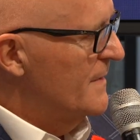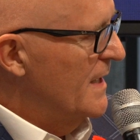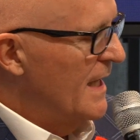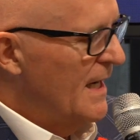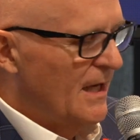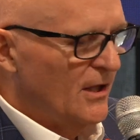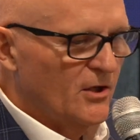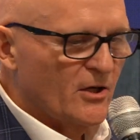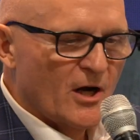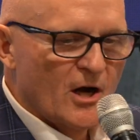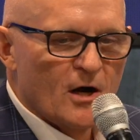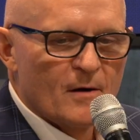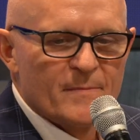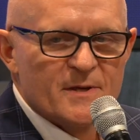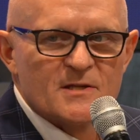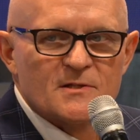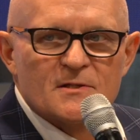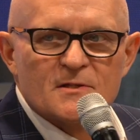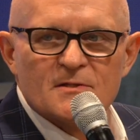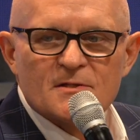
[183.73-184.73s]
And I look at our
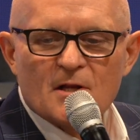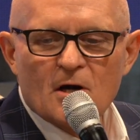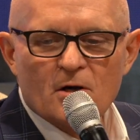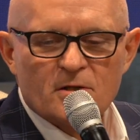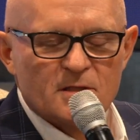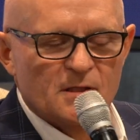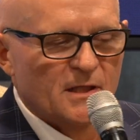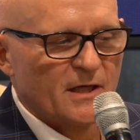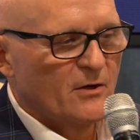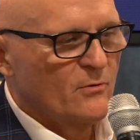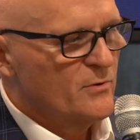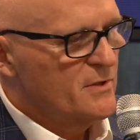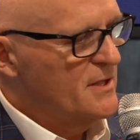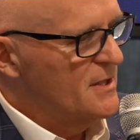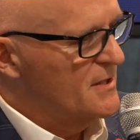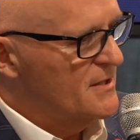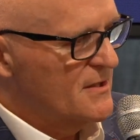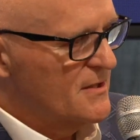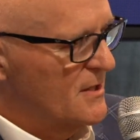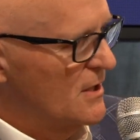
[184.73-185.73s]
business, and our
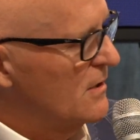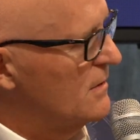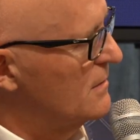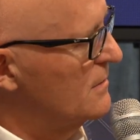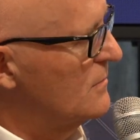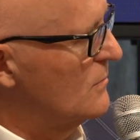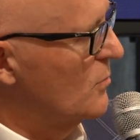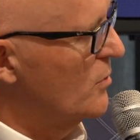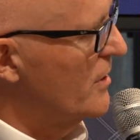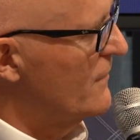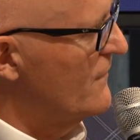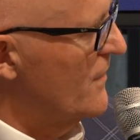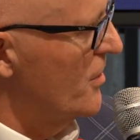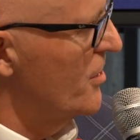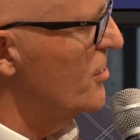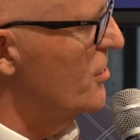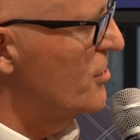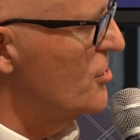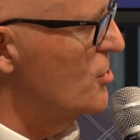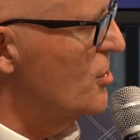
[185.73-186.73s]
delinquency is still, we're in
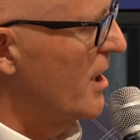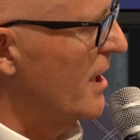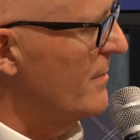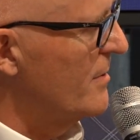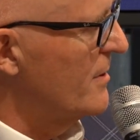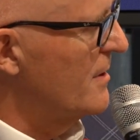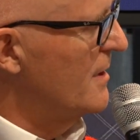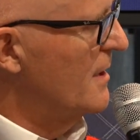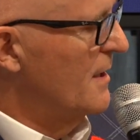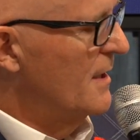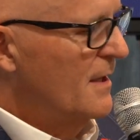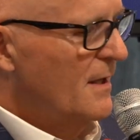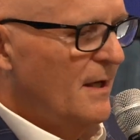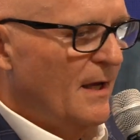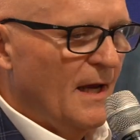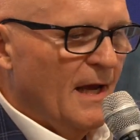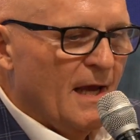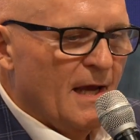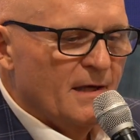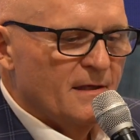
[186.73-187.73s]
very good shape.
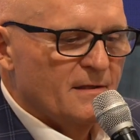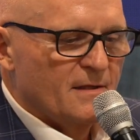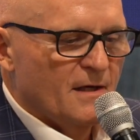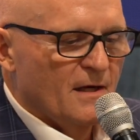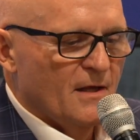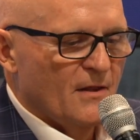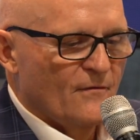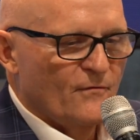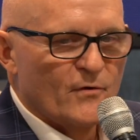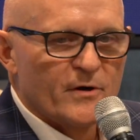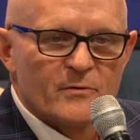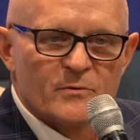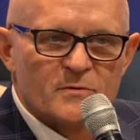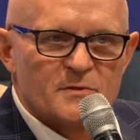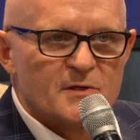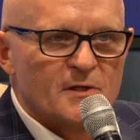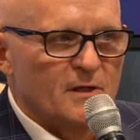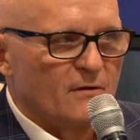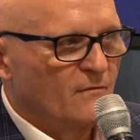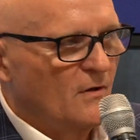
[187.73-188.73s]
And the
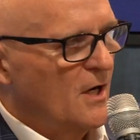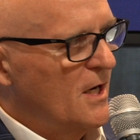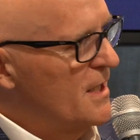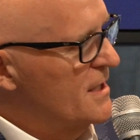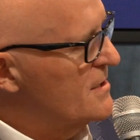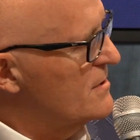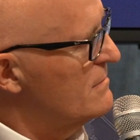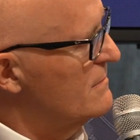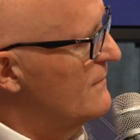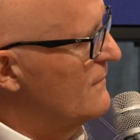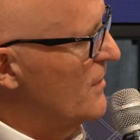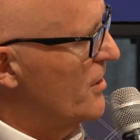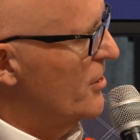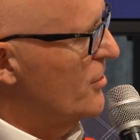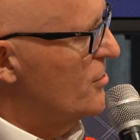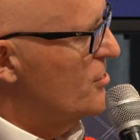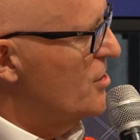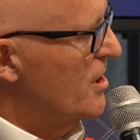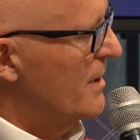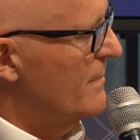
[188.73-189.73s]
frequency of loss, very
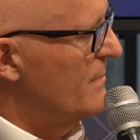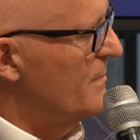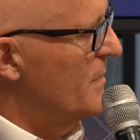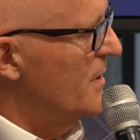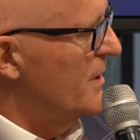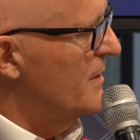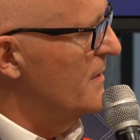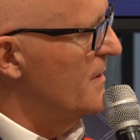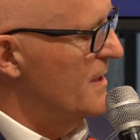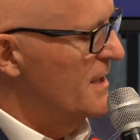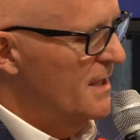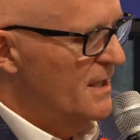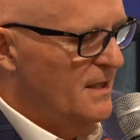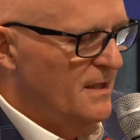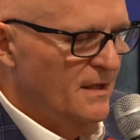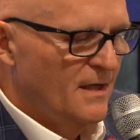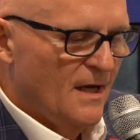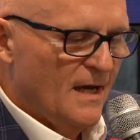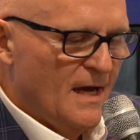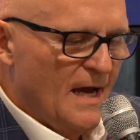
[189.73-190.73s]
good shape. But
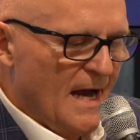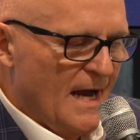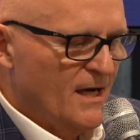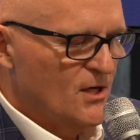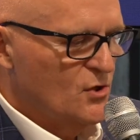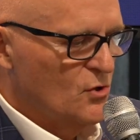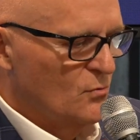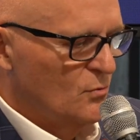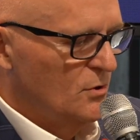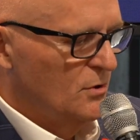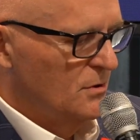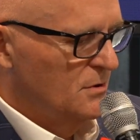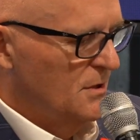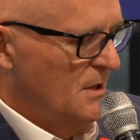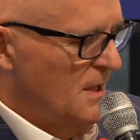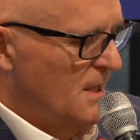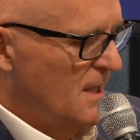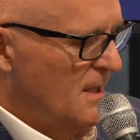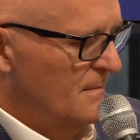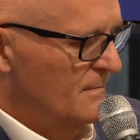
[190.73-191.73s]
the actual
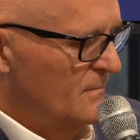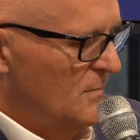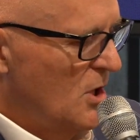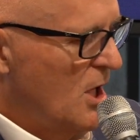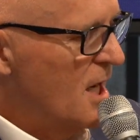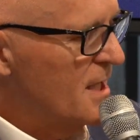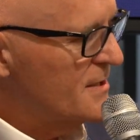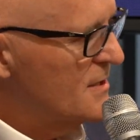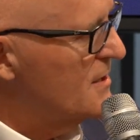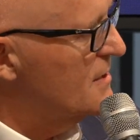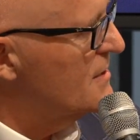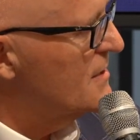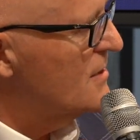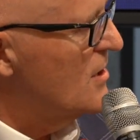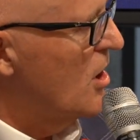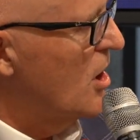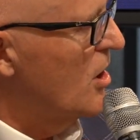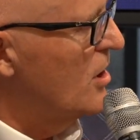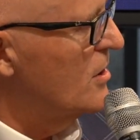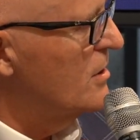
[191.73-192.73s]
losses
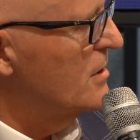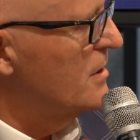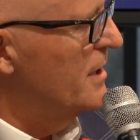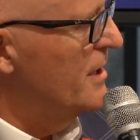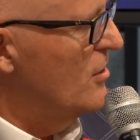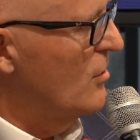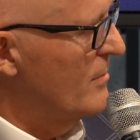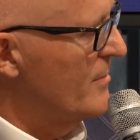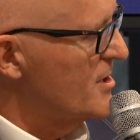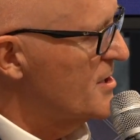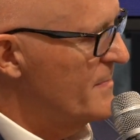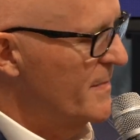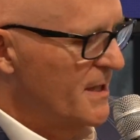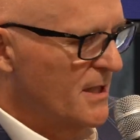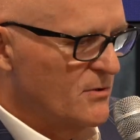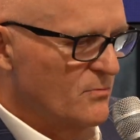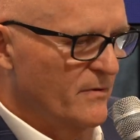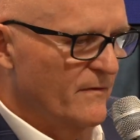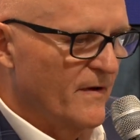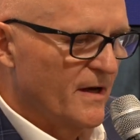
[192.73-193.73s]
are enormous
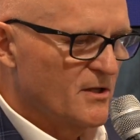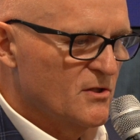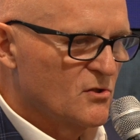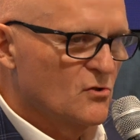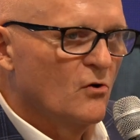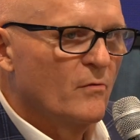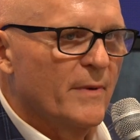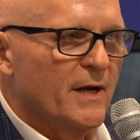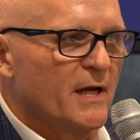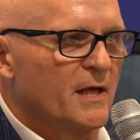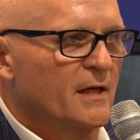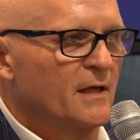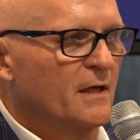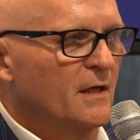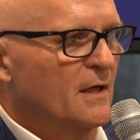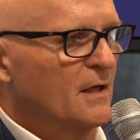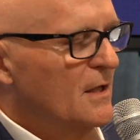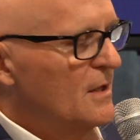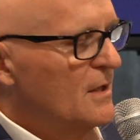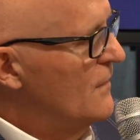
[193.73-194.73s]
because we've got so many
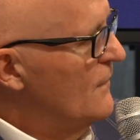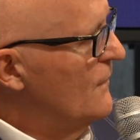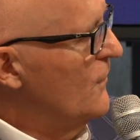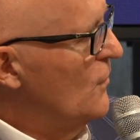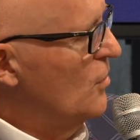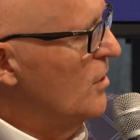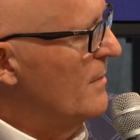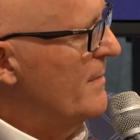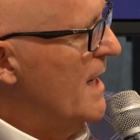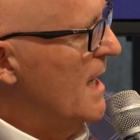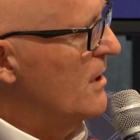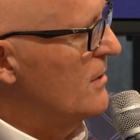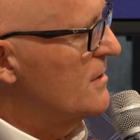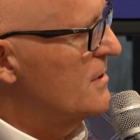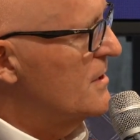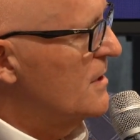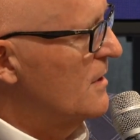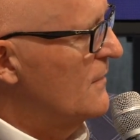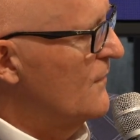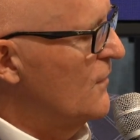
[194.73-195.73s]
full
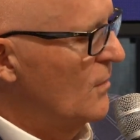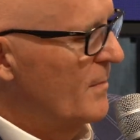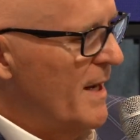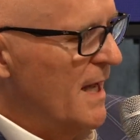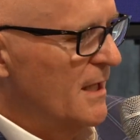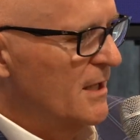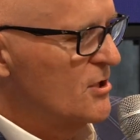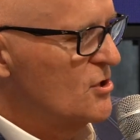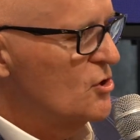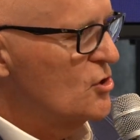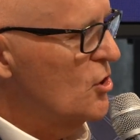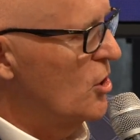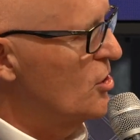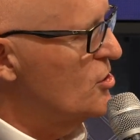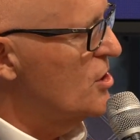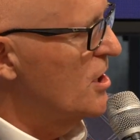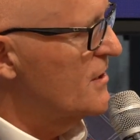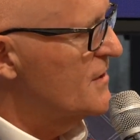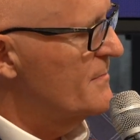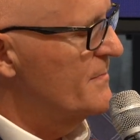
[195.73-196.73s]
balance
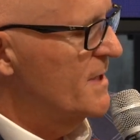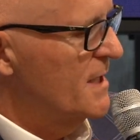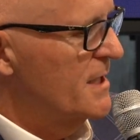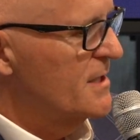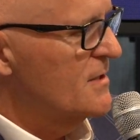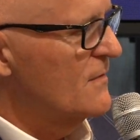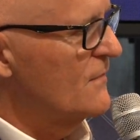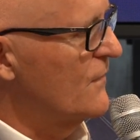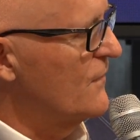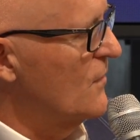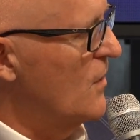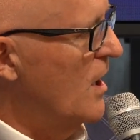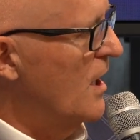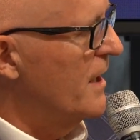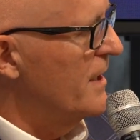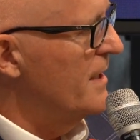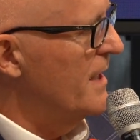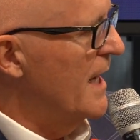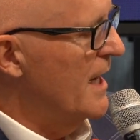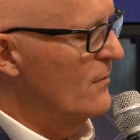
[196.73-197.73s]
charge-offs because of
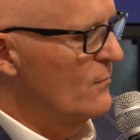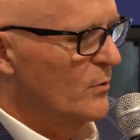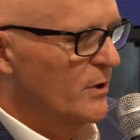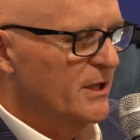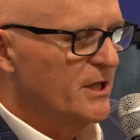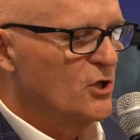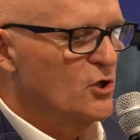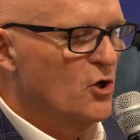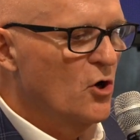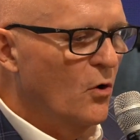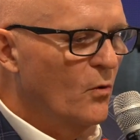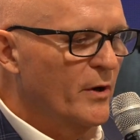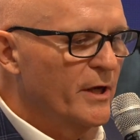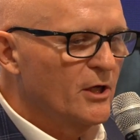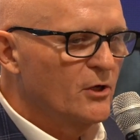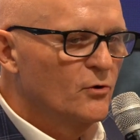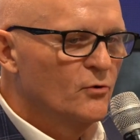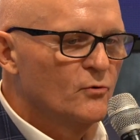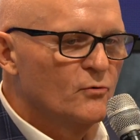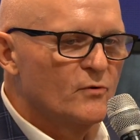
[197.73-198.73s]
fraud. And really
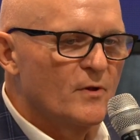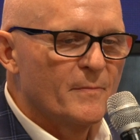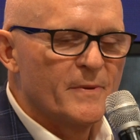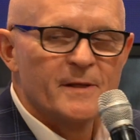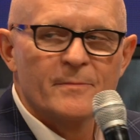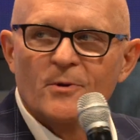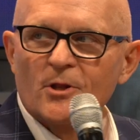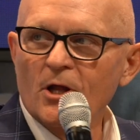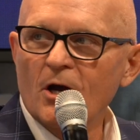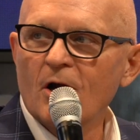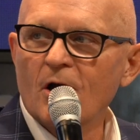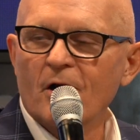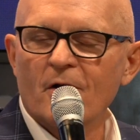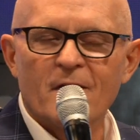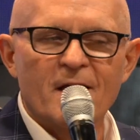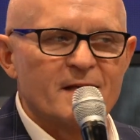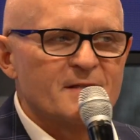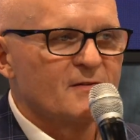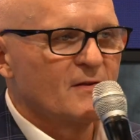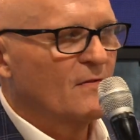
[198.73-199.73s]
knowing who the people are,
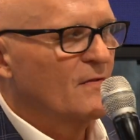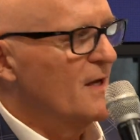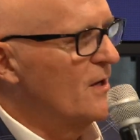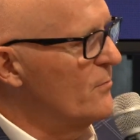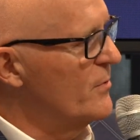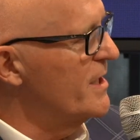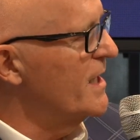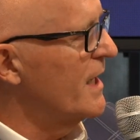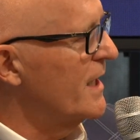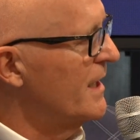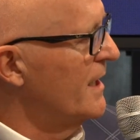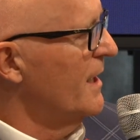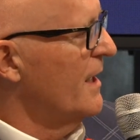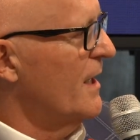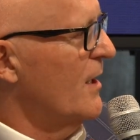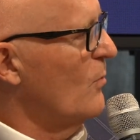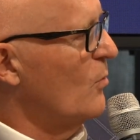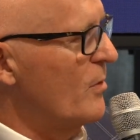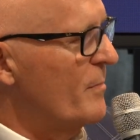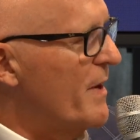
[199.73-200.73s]
that's the thing.
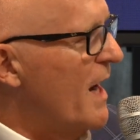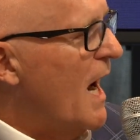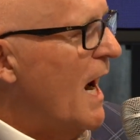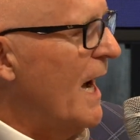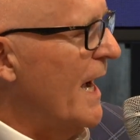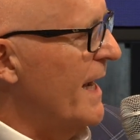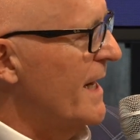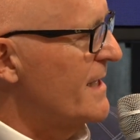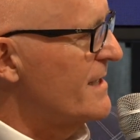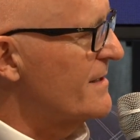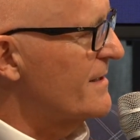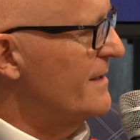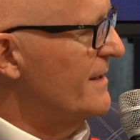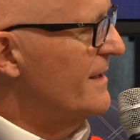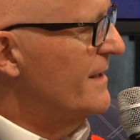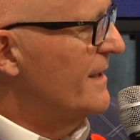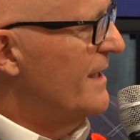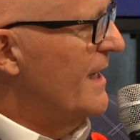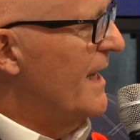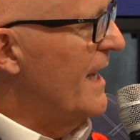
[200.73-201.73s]
We're behind.
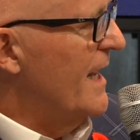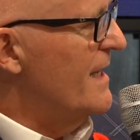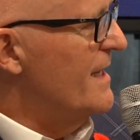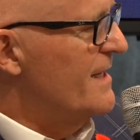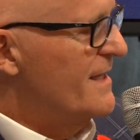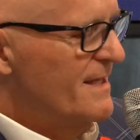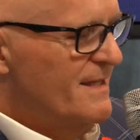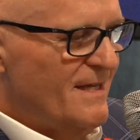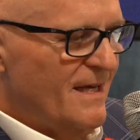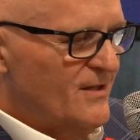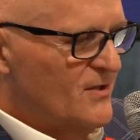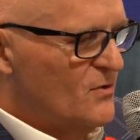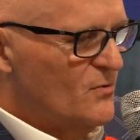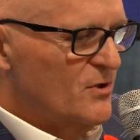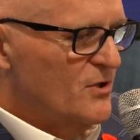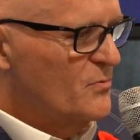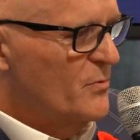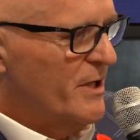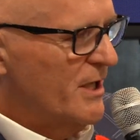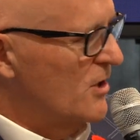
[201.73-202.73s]
And as
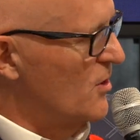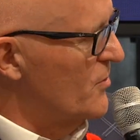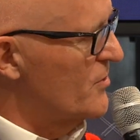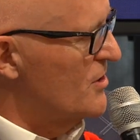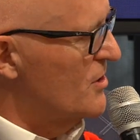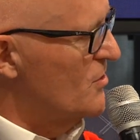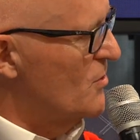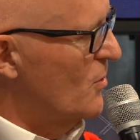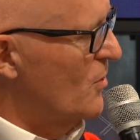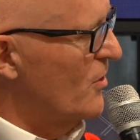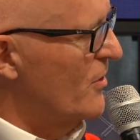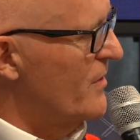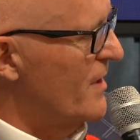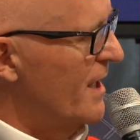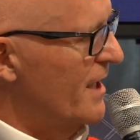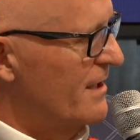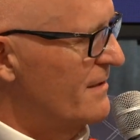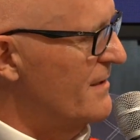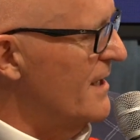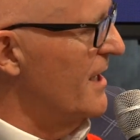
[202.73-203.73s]
soon as we close a door,
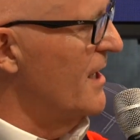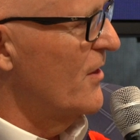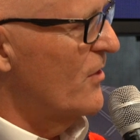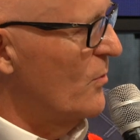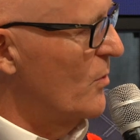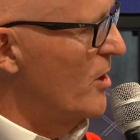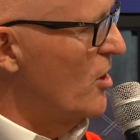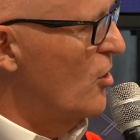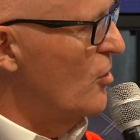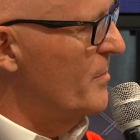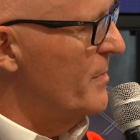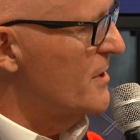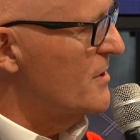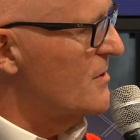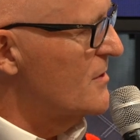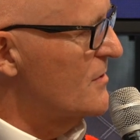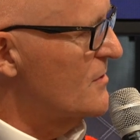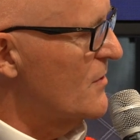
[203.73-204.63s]
then another one opens.